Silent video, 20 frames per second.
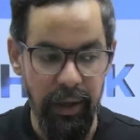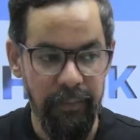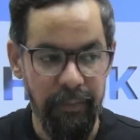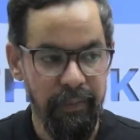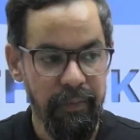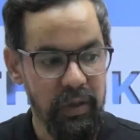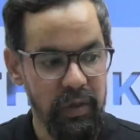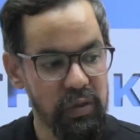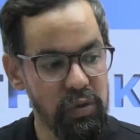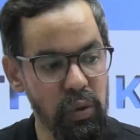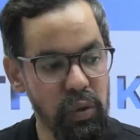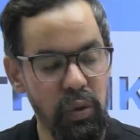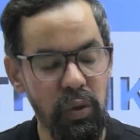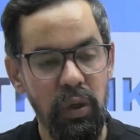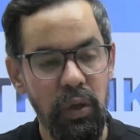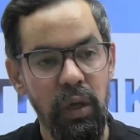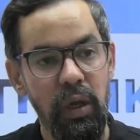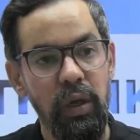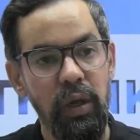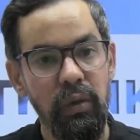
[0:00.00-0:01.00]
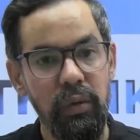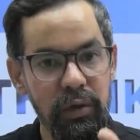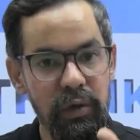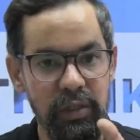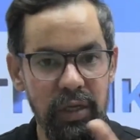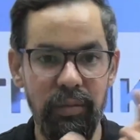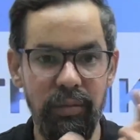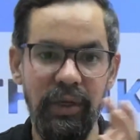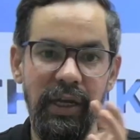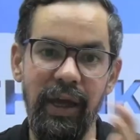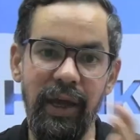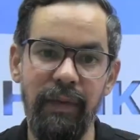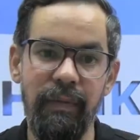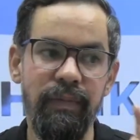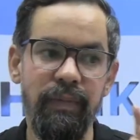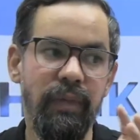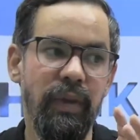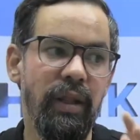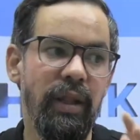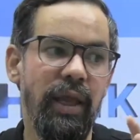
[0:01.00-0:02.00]
So you sometime,
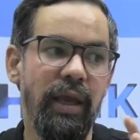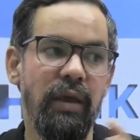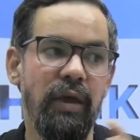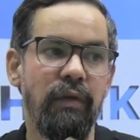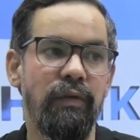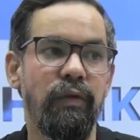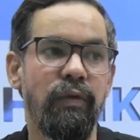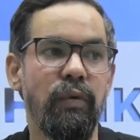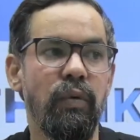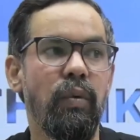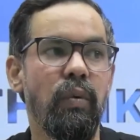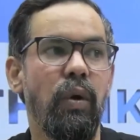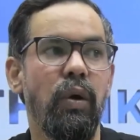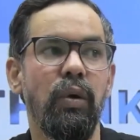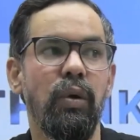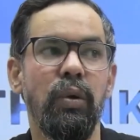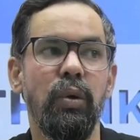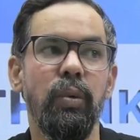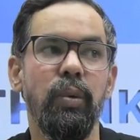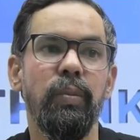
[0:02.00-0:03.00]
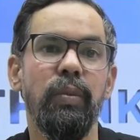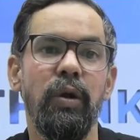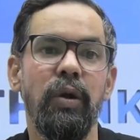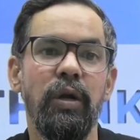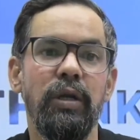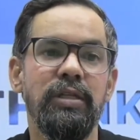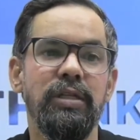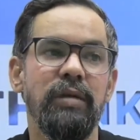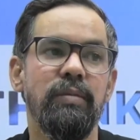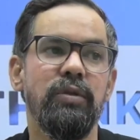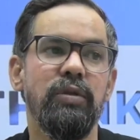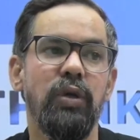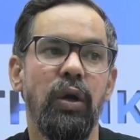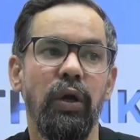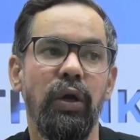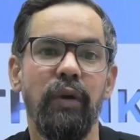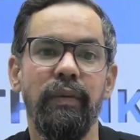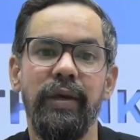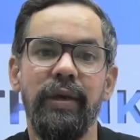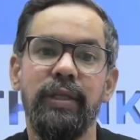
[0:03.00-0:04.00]
like if you want to build some sort of
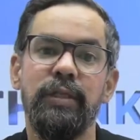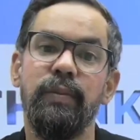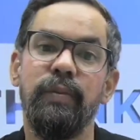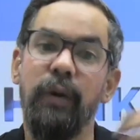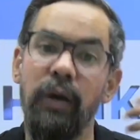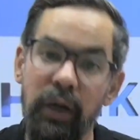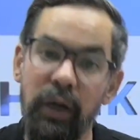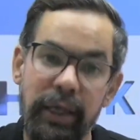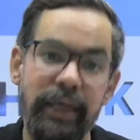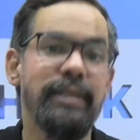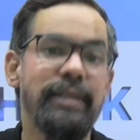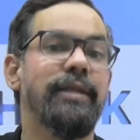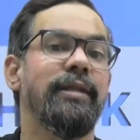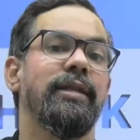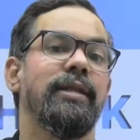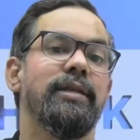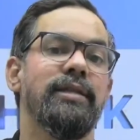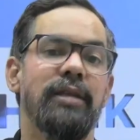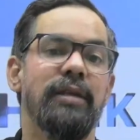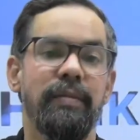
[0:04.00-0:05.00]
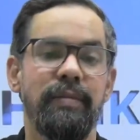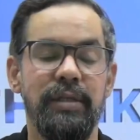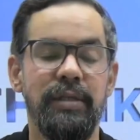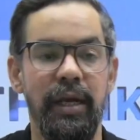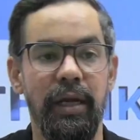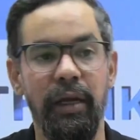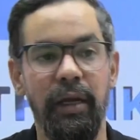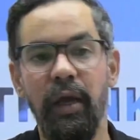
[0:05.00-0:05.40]
expertise in the subject,